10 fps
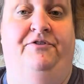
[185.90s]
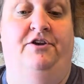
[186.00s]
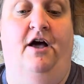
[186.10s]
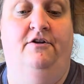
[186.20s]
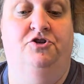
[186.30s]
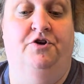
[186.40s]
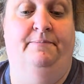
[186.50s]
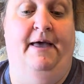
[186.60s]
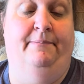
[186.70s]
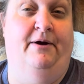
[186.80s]
Dollar Tree
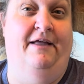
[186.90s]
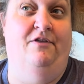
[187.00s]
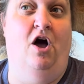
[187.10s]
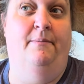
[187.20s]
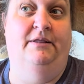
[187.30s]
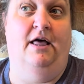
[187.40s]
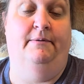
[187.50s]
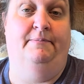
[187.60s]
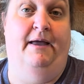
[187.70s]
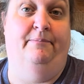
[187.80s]
paper and the Hobby Lobby
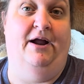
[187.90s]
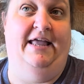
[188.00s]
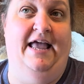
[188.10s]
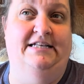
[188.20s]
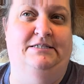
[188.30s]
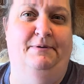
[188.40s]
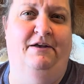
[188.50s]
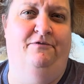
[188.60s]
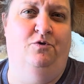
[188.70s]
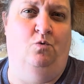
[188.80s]
paper, I can't speak
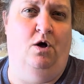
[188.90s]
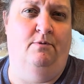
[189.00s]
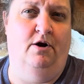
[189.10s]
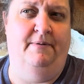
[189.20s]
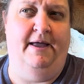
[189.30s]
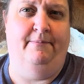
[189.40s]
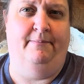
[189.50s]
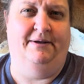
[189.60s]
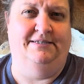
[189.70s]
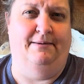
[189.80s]
for the Walmart paper
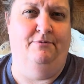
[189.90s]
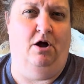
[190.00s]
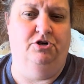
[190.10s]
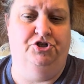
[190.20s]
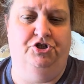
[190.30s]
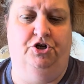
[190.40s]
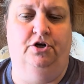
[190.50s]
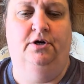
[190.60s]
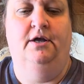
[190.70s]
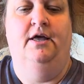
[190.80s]
because I'm not
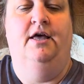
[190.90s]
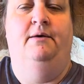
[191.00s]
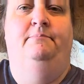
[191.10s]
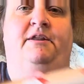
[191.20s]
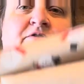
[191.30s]
sure, but if